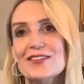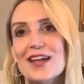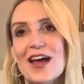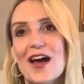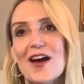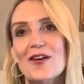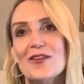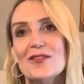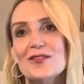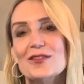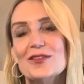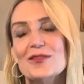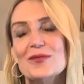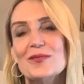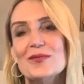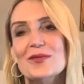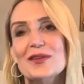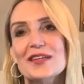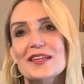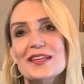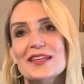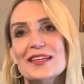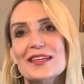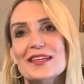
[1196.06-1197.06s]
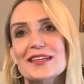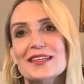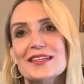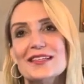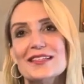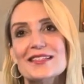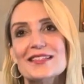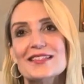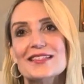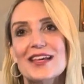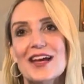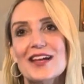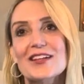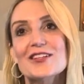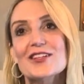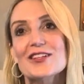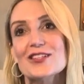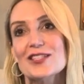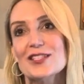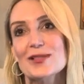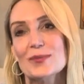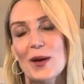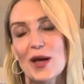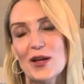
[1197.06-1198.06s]
out to be such a
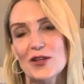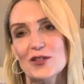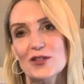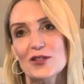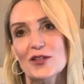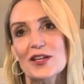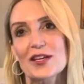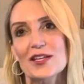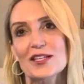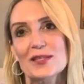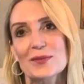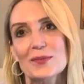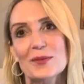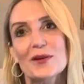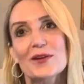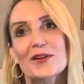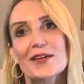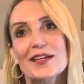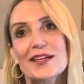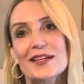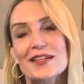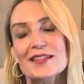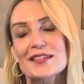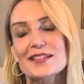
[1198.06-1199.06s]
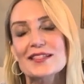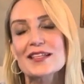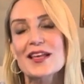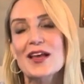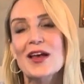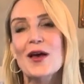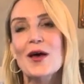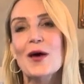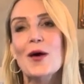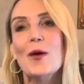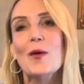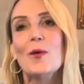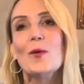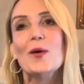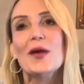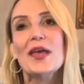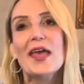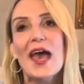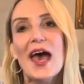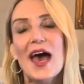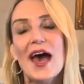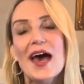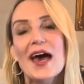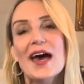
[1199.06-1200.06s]
special experience. We
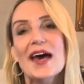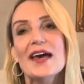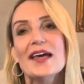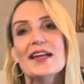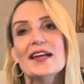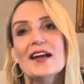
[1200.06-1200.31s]
had